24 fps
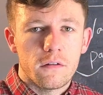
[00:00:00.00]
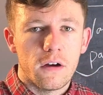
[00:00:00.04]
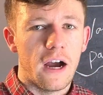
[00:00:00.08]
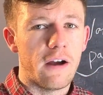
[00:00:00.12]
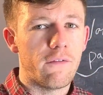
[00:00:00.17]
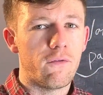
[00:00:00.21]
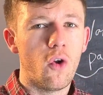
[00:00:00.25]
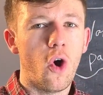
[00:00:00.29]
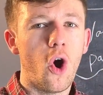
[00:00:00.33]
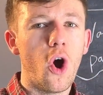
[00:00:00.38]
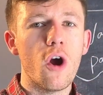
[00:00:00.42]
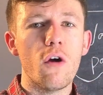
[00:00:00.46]
I've
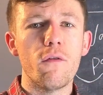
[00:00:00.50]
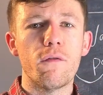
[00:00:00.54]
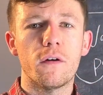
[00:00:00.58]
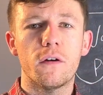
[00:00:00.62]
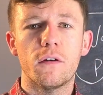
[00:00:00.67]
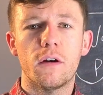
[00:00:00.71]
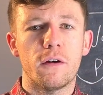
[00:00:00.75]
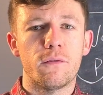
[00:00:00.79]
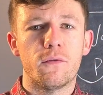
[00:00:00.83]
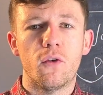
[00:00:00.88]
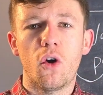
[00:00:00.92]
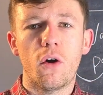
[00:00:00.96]

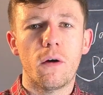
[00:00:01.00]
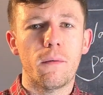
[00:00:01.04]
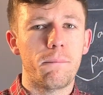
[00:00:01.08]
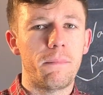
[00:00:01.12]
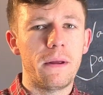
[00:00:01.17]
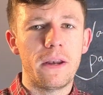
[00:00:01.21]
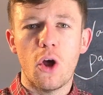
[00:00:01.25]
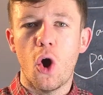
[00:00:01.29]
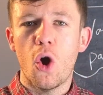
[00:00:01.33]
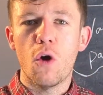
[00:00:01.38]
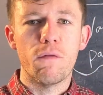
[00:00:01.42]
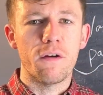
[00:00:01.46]
not
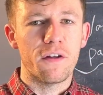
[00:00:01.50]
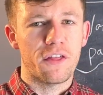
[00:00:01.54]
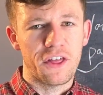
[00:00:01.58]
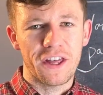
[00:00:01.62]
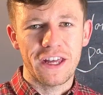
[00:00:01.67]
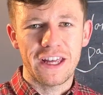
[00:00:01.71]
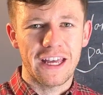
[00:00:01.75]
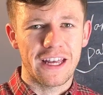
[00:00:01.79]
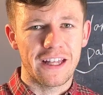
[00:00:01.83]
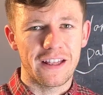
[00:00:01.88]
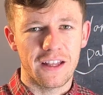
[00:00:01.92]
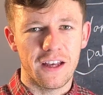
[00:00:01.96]
been
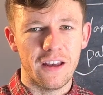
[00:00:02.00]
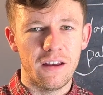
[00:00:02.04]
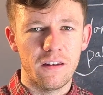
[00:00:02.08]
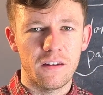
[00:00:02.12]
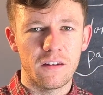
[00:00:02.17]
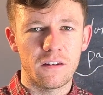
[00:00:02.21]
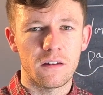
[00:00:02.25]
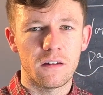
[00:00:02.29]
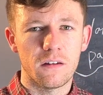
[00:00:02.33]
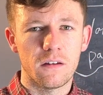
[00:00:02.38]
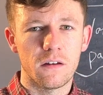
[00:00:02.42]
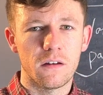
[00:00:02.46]
overthinking
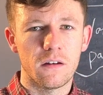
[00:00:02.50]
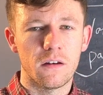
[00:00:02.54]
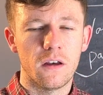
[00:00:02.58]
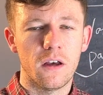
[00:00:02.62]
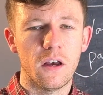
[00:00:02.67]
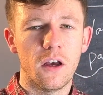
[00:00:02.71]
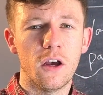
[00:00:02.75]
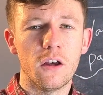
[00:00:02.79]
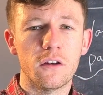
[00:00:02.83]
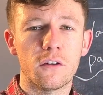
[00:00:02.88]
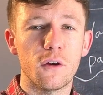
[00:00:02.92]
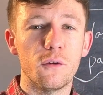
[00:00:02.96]
this.
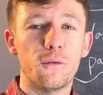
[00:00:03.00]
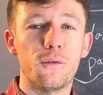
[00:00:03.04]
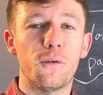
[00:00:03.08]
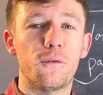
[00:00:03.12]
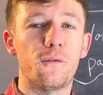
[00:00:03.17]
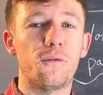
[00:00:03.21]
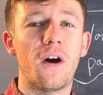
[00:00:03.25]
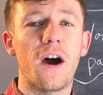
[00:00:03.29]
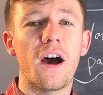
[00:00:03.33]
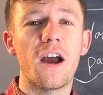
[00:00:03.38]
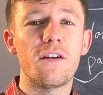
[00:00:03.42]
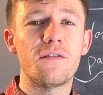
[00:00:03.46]
So for
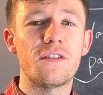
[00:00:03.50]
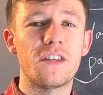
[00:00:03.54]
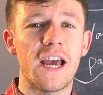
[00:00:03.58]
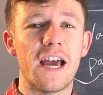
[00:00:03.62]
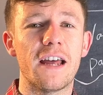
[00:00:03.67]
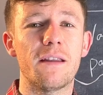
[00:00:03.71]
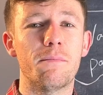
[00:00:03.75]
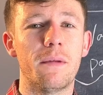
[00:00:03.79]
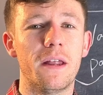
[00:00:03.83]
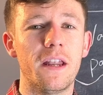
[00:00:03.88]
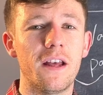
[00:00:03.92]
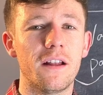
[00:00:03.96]

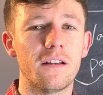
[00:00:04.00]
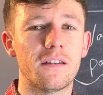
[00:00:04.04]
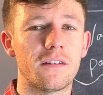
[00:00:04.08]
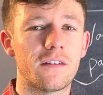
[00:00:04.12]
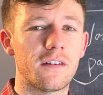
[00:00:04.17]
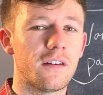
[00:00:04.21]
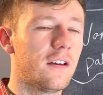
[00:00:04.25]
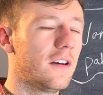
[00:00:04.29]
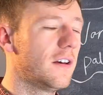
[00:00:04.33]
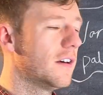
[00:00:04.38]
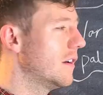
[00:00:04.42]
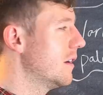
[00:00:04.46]
5-10
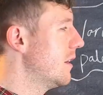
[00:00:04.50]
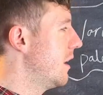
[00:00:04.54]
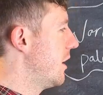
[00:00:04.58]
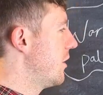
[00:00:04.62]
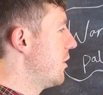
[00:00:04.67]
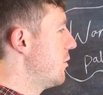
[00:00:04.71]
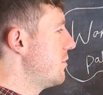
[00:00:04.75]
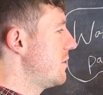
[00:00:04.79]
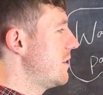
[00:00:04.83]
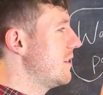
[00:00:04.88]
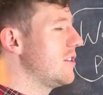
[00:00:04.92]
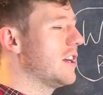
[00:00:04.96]
minutes, I
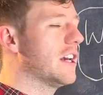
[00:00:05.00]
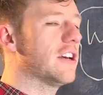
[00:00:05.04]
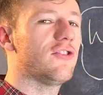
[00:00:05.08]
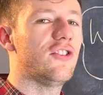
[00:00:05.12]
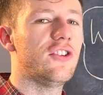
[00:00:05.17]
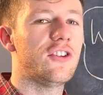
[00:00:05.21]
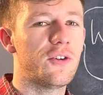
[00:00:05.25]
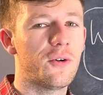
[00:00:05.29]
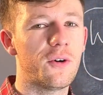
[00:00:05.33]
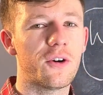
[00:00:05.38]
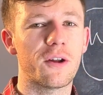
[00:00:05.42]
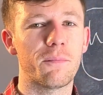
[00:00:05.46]
don't suggest you
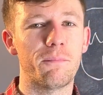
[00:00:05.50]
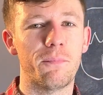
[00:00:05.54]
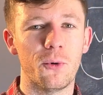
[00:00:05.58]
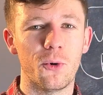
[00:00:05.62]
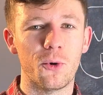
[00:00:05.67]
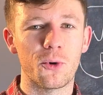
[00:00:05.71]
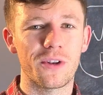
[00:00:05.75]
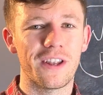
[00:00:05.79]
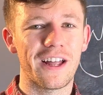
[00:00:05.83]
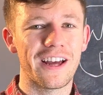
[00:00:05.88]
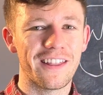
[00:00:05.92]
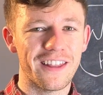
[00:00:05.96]
do it on a
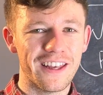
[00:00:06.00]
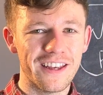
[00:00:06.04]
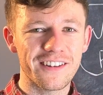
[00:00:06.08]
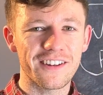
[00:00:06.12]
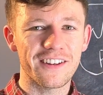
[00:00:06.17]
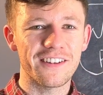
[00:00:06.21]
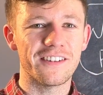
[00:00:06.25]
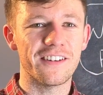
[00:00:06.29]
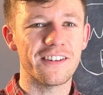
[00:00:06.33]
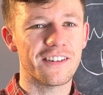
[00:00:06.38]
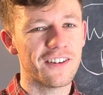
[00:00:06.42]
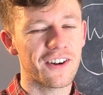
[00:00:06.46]
board like this
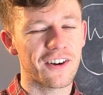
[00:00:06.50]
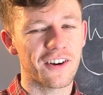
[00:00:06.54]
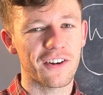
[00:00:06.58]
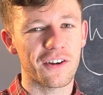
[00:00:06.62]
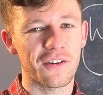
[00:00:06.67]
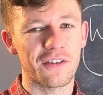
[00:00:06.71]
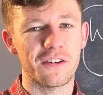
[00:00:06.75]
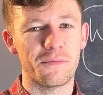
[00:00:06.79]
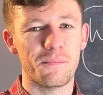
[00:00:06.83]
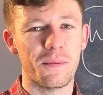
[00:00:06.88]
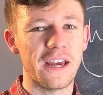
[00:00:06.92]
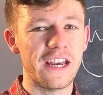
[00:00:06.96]
because there's not
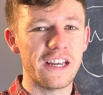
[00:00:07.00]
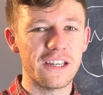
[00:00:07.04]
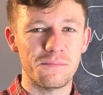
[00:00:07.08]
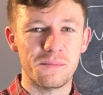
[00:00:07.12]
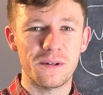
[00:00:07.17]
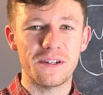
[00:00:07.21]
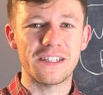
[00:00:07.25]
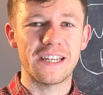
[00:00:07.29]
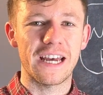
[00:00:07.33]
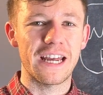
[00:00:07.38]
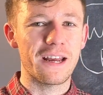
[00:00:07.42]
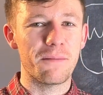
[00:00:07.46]
enough space,
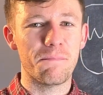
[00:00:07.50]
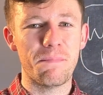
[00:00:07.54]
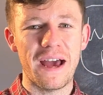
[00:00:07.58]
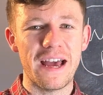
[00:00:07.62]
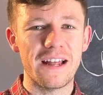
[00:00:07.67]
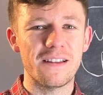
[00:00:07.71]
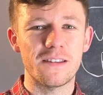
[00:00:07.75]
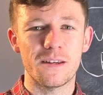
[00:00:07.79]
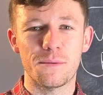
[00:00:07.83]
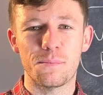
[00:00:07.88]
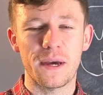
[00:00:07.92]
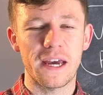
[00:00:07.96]
but take
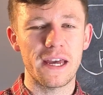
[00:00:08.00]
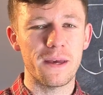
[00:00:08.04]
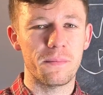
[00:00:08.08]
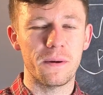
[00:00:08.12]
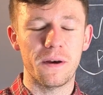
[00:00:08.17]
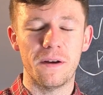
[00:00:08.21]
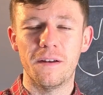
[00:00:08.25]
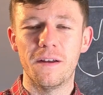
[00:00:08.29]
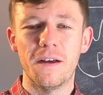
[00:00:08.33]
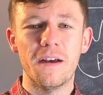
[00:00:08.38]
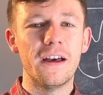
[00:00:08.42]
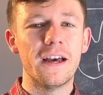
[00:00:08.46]
pen to
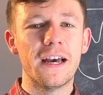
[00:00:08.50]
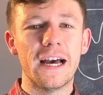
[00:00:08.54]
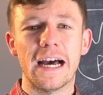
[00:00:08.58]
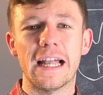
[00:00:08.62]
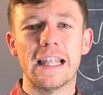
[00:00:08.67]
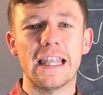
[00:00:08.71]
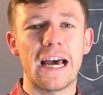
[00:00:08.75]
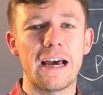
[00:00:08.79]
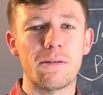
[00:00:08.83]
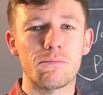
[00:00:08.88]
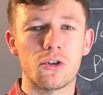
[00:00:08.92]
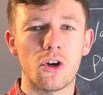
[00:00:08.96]
paper, a
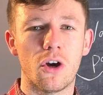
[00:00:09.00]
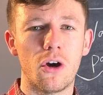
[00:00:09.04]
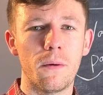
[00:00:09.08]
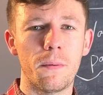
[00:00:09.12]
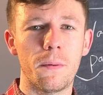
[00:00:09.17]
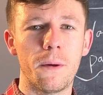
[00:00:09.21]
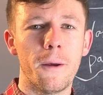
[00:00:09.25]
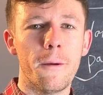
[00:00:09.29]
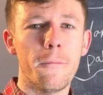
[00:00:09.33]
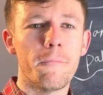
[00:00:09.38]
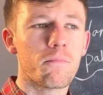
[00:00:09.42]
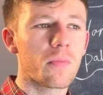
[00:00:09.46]

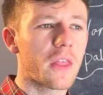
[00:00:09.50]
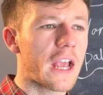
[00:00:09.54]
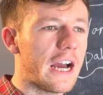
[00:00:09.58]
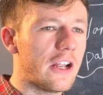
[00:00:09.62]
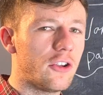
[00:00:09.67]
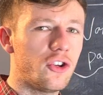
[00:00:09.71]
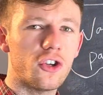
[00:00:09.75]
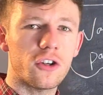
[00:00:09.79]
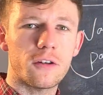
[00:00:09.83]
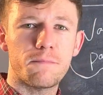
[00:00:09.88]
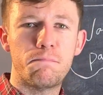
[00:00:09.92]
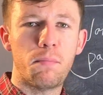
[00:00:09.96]
laptop, and
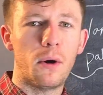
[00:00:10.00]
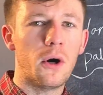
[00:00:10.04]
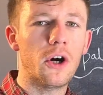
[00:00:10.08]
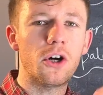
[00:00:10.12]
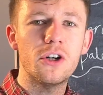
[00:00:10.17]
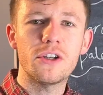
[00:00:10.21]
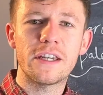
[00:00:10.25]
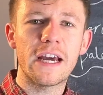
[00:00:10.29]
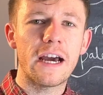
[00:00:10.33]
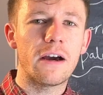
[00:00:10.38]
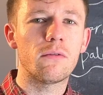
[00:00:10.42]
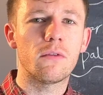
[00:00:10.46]
just
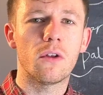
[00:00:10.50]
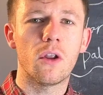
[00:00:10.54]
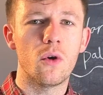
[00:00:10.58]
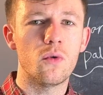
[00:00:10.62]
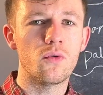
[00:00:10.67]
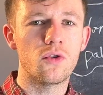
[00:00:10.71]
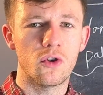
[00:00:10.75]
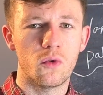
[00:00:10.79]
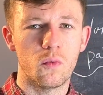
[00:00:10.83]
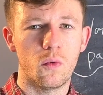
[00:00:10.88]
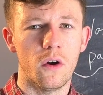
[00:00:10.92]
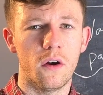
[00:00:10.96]
put down
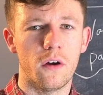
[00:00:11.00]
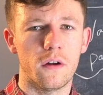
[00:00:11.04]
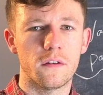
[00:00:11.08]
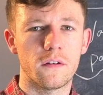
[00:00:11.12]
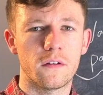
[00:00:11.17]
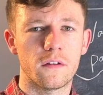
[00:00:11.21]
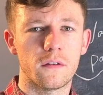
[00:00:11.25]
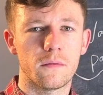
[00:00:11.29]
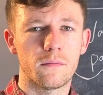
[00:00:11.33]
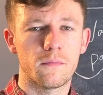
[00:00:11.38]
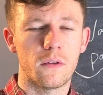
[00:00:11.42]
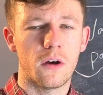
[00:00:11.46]
loads of
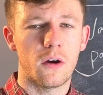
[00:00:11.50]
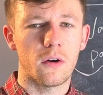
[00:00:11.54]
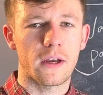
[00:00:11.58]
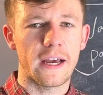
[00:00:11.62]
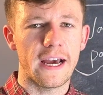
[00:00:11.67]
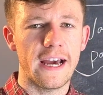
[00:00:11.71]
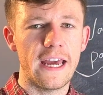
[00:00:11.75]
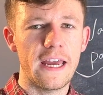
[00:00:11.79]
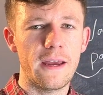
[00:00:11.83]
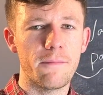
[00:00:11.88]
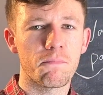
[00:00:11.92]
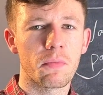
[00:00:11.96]
words.
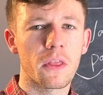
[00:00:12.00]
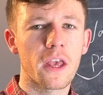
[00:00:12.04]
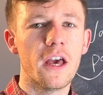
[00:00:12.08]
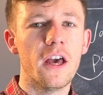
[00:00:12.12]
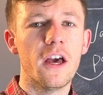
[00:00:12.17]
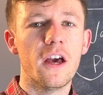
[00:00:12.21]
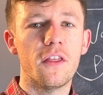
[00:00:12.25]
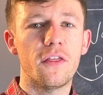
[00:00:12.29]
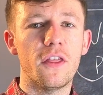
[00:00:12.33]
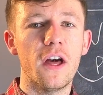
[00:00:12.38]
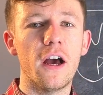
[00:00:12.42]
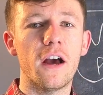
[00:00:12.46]
okay,
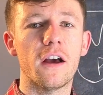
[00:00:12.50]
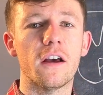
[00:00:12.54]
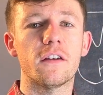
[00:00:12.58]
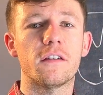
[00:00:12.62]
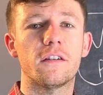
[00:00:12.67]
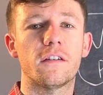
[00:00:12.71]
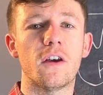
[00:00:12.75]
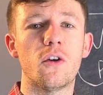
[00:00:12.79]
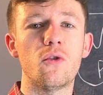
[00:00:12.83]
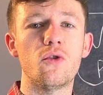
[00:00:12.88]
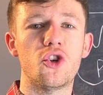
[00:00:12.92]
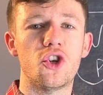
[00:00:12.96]
that are
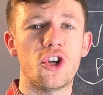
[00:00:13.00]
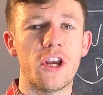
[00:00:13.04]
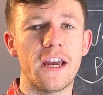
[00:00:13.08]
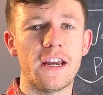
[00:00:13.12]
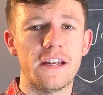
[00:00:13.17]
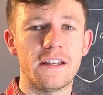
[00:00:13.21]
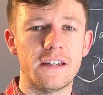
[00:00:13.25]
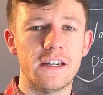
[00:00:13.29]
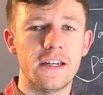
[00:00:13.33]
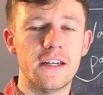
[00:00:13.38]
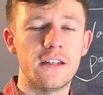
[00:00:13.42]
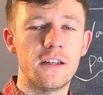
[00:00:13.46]

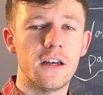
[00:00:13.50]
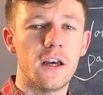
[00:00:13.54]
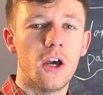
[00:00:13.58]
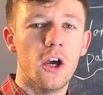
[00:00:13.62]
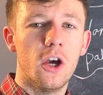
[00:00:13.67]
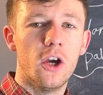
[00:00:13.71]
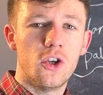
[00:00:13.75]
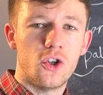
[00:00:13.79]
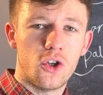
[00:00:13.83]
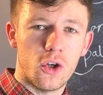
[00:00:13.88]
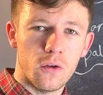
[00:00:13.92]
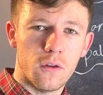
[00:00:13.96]
associated
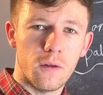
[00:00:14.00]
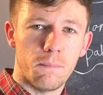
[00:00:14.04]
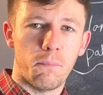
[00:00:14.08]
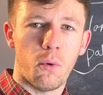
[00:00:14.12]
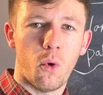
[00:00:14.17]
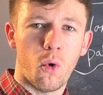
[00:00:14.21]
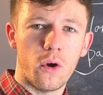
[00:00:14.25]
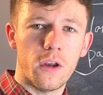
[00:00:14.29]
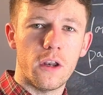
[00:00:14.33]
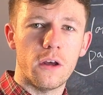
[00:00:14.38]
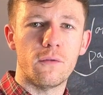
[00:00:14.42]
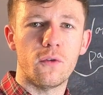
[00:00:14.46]
to the
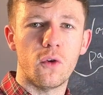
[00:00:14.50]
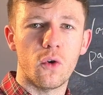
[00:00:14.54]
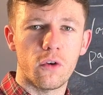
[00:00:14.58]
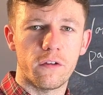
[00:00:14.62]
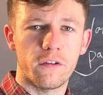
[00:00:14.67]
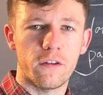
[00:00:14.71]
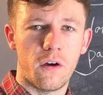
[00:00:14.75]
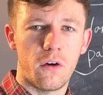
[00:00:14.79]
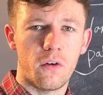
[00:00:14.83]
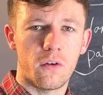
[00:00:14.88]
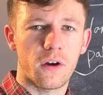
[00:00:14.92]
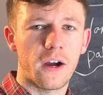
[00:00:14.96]
point of your
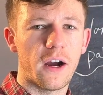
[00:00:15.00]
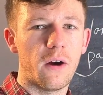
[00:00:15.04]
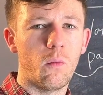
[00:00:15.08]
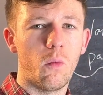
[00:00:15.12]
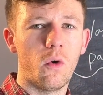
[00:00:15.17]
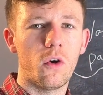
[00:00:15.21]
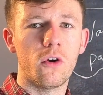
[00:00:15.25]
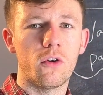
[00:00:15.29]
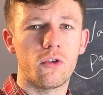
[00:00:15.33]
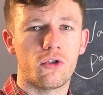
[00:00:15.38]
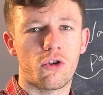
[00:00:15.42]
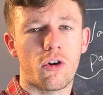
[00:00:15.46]
song and
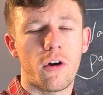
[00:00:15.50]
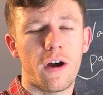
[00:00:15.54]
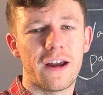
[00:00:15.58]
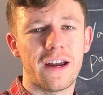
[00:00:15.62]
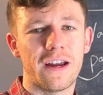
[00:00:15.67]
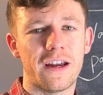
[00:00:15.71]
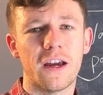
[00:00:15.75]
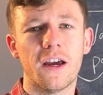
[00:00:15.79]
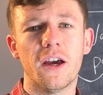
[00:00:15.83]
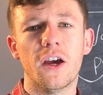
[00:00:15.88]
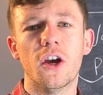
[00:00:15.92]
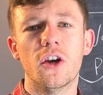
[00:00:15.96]
what you're
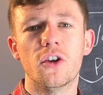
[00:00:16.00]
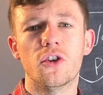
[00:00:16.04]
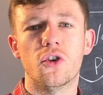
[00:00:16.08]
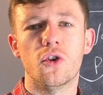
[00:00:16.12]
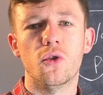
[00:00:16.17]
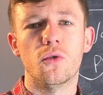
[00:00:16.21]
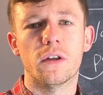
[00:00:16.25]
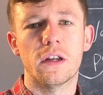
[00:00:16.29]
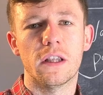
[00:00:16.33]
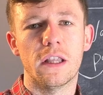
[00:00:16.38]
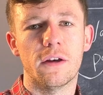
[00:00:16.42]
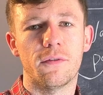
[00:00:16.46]
trying to
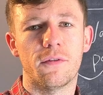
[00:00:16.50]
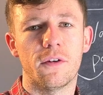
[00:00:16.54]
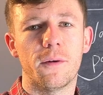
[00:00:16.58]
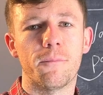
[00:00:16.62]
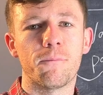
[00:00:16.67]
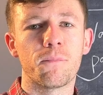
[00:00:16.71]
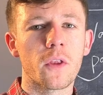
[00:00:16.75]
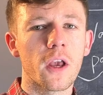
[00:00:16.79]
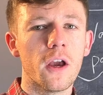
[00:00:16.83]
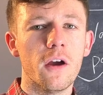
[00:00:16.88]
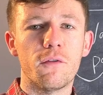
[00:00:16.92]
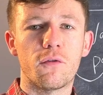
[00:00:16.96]
deliver.
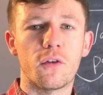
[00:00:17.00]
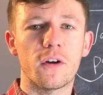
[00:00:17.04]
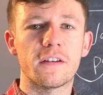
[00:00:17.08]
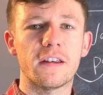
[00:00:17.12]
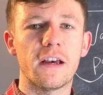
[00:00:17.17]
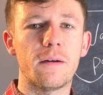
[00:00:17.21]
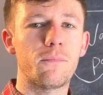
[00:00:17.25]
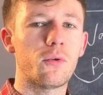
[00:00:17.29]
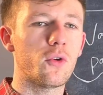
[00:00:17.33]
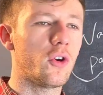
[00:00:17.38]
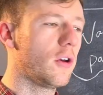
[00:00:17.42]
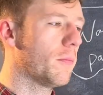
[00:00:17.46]
For
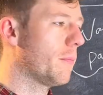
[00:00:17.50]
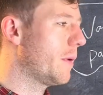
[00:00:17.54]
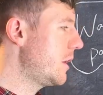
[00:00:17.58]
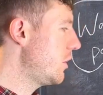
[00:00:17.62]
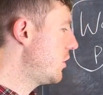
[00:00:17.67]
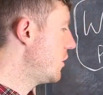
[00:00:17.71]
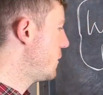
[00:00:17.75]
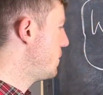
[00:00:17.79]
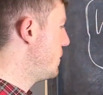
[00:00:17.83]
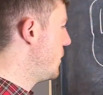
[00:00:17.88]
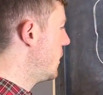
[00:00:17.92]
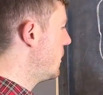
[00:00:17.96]
example, you might
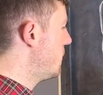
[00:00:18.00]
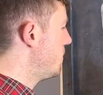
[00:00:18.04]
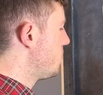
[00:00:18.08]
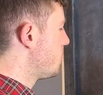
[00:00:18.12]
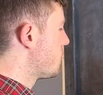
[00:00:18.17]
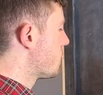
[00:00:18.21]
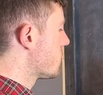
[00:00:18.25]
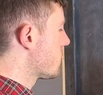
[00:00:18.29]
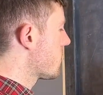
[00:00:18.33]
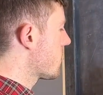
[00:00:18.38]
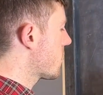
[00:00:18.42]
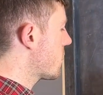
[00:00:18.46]
just put
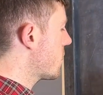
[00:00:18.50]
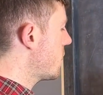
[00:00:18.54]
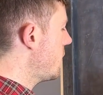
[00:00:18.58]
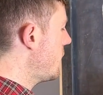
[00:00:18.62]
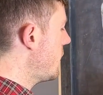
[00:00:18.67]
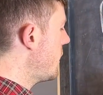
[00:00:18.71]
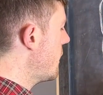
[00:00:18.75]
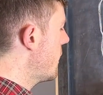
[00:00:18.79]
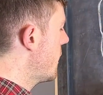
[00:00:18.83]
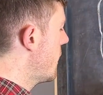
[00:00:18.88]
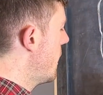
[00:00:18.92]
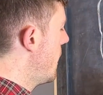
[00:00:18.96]

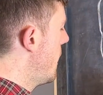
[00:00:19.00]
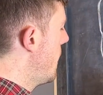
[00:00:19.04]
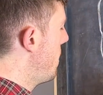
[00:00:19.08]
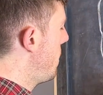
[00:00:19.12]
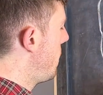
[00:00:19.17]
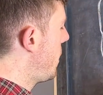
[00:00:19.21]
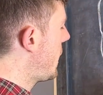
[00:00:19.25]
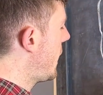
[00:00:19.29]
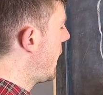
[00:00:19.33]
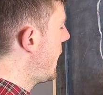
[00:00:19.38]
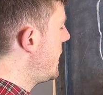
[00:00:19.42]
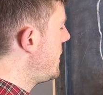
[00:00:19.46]

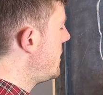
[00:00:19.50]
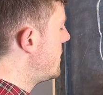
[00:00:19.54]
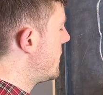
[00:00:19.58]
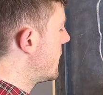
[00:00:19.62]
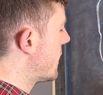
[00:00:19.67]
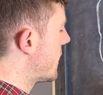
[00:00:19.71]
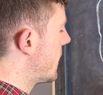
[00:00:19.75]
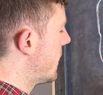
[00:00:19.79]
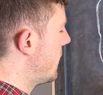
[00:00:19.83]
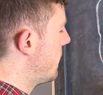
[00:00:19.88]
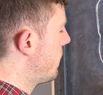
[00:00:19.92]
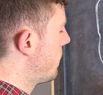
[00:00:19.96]
plane
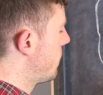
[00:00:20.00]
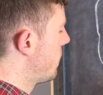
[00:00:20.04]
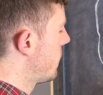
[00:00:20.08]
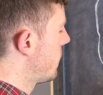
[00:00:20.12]
ticket.